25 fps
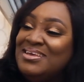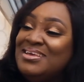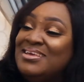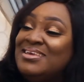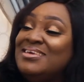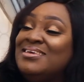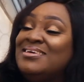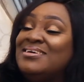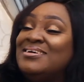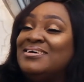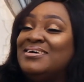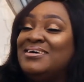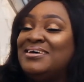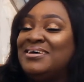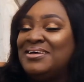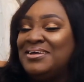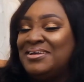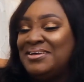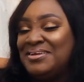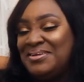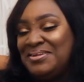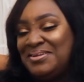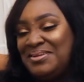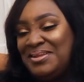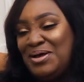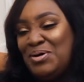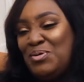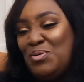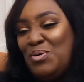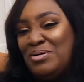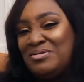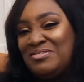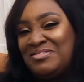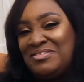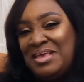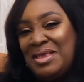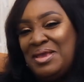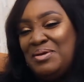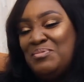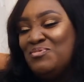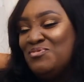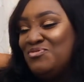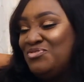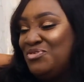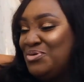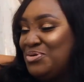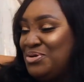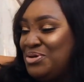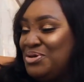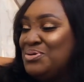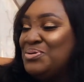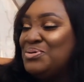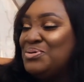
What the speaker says: Yeah, that was him for you.